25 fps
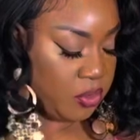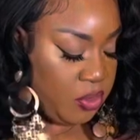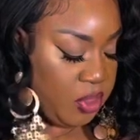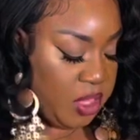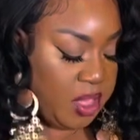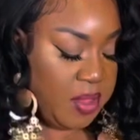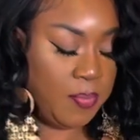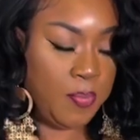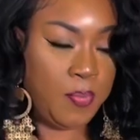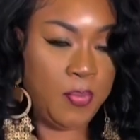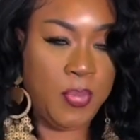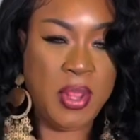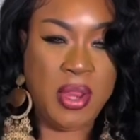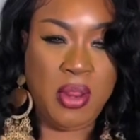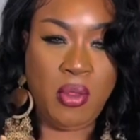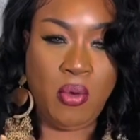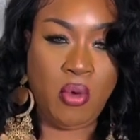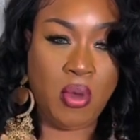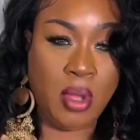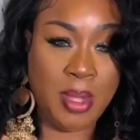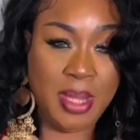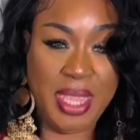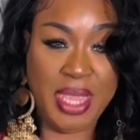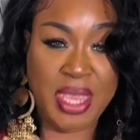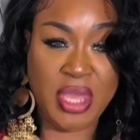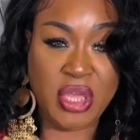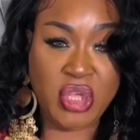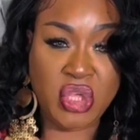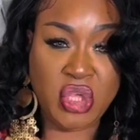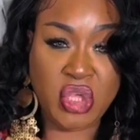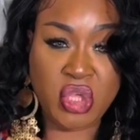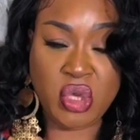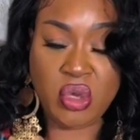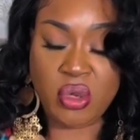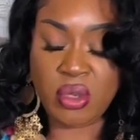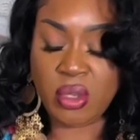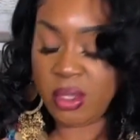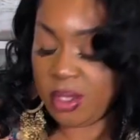you can put it on like a
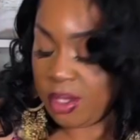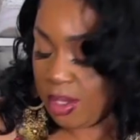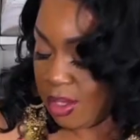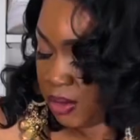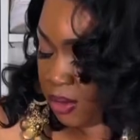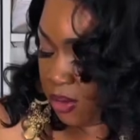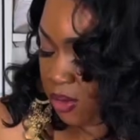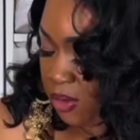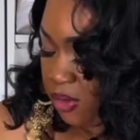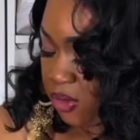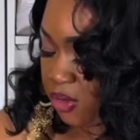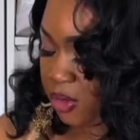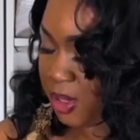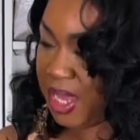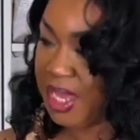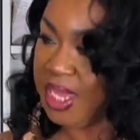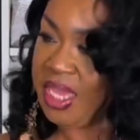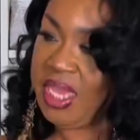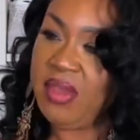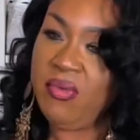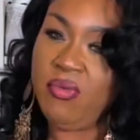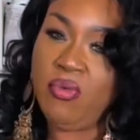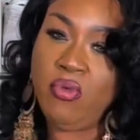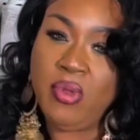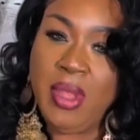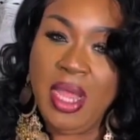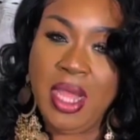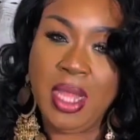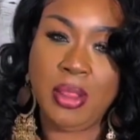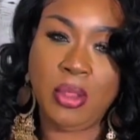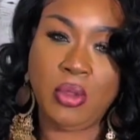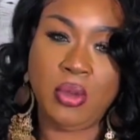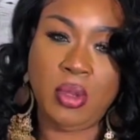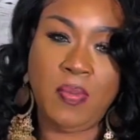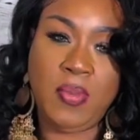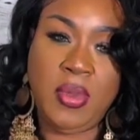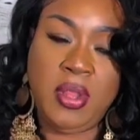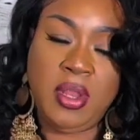shirt so like give you like a
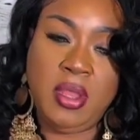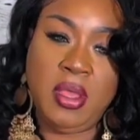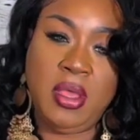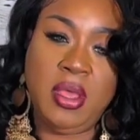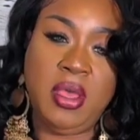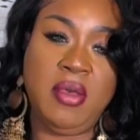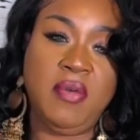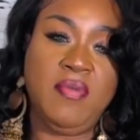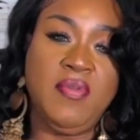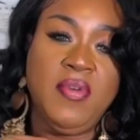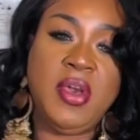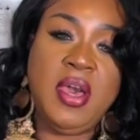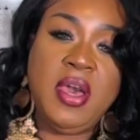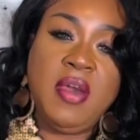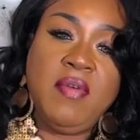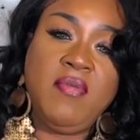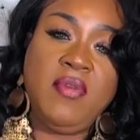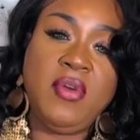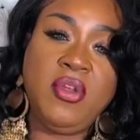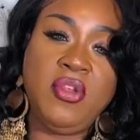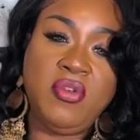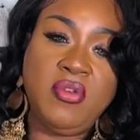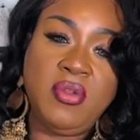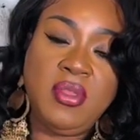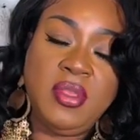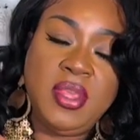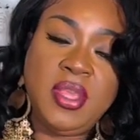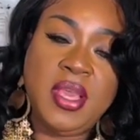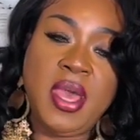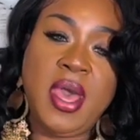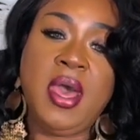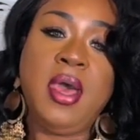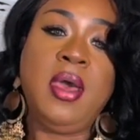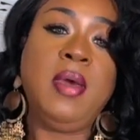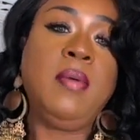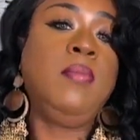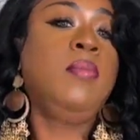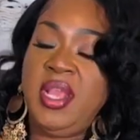little bit of coverage on
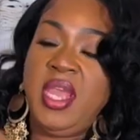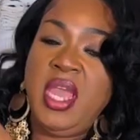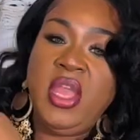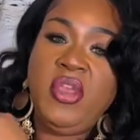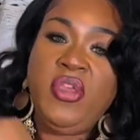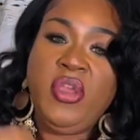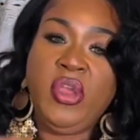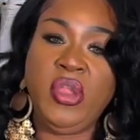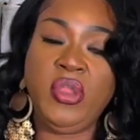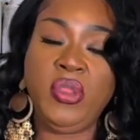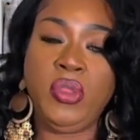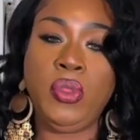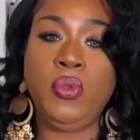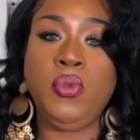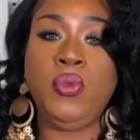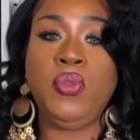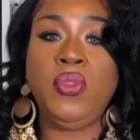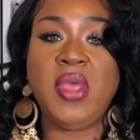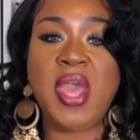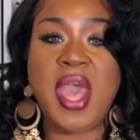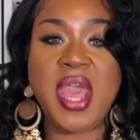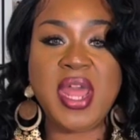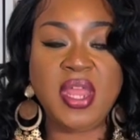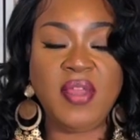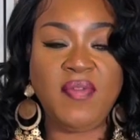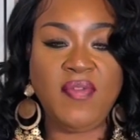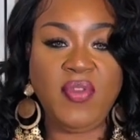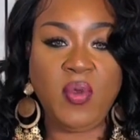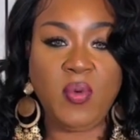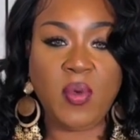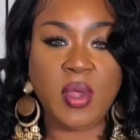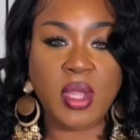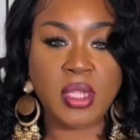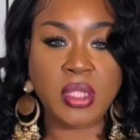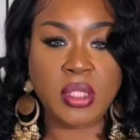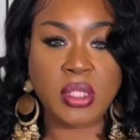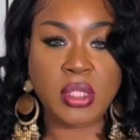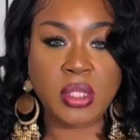top and you can do that if you want